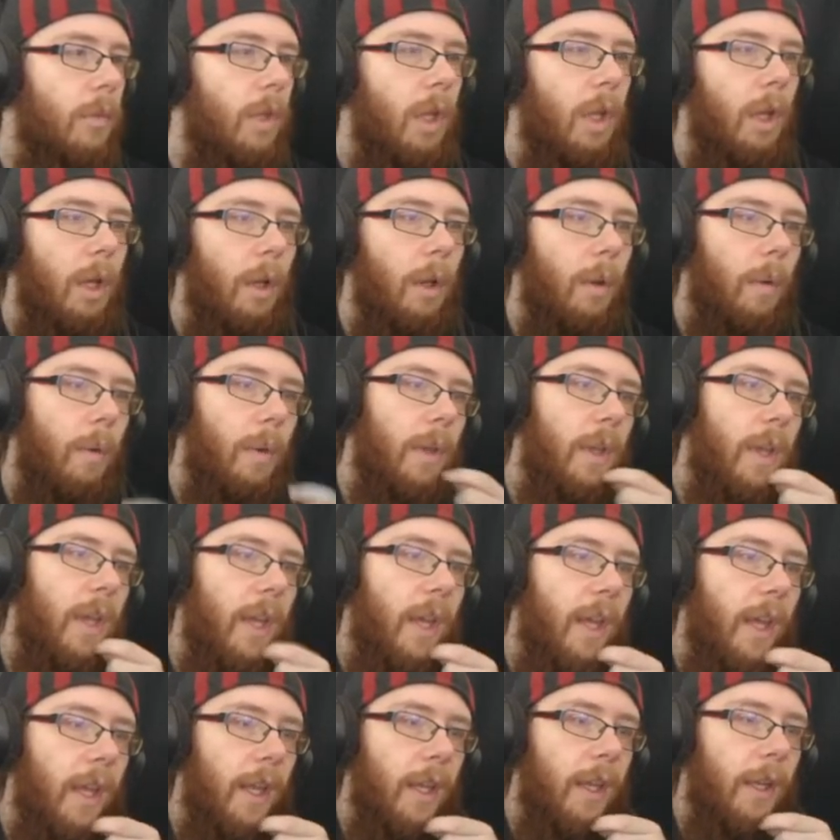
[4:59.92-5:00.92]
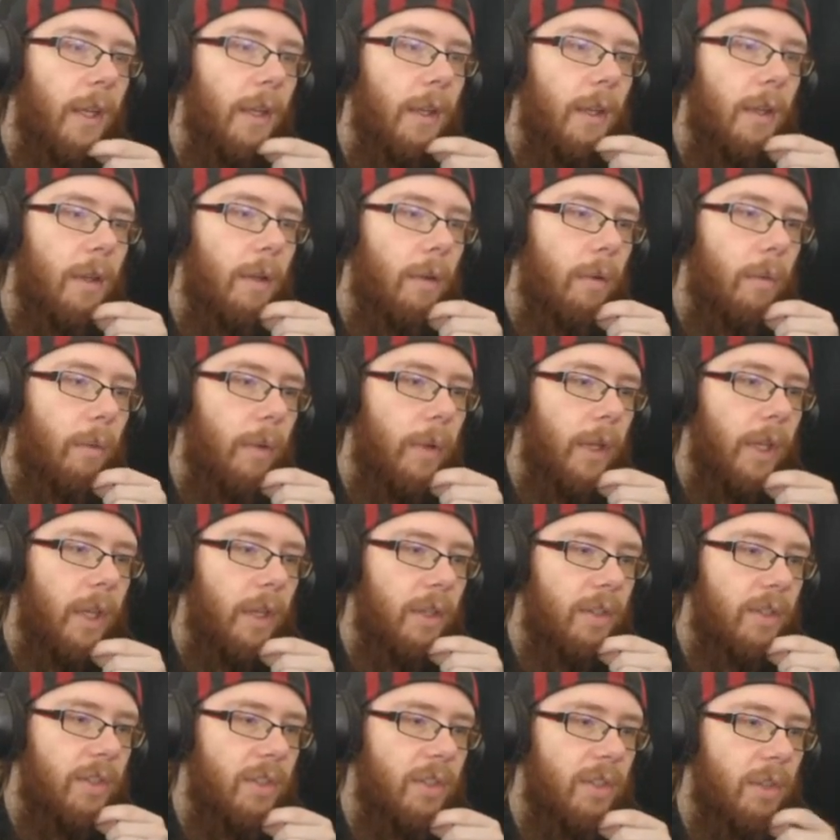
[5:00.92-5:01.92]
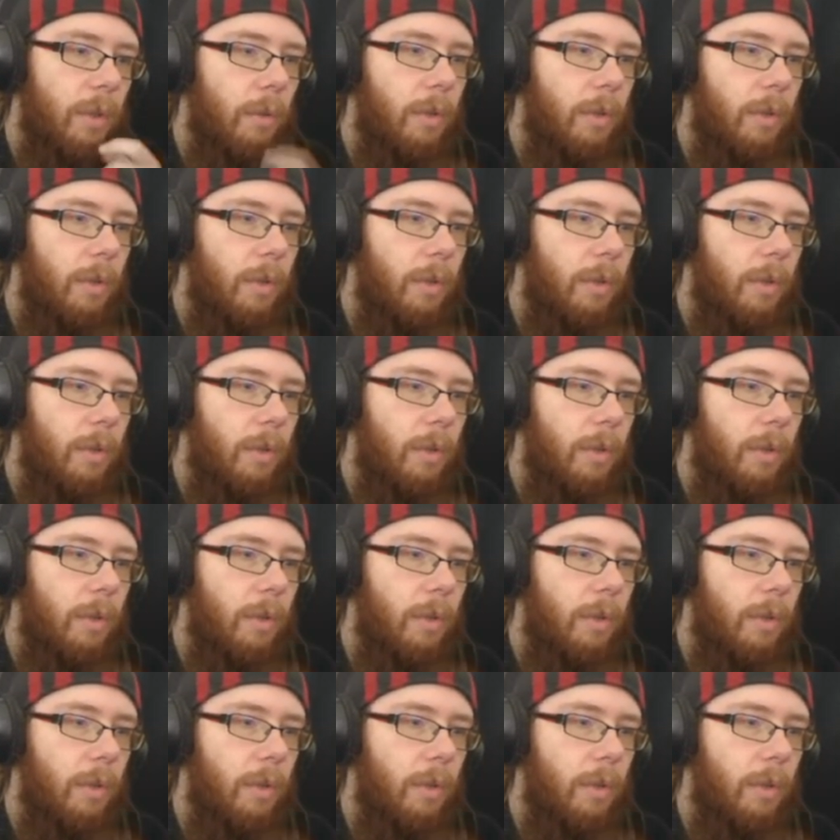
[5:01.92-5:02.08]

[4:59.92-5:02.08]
Okay, we get a stone